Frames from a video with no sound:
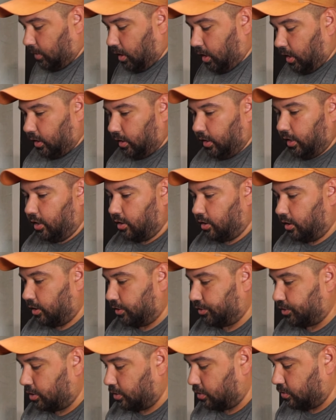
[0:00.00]
leader and a
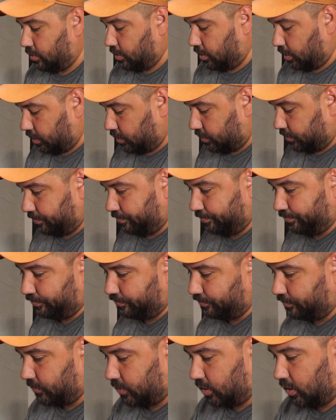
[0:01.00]
circle hook.
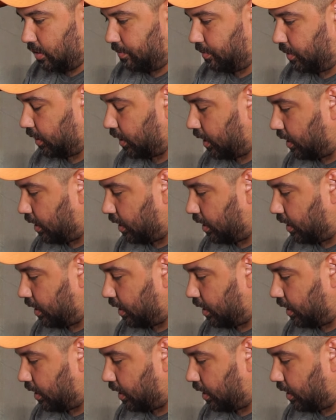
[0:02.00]
It's typically